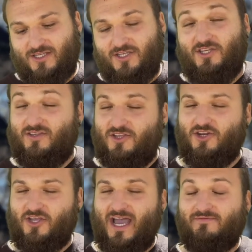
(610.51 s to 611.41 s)

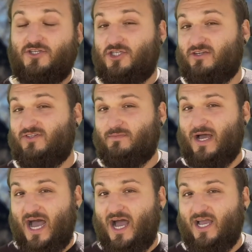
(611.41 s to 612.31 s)
you have to shift up
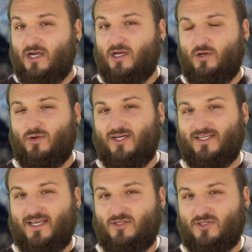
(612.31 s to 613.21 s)
higher in order to
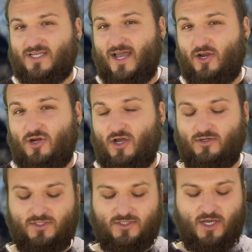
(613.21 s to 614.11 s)
get those higher
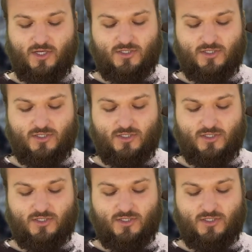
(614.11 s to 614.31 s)
notes.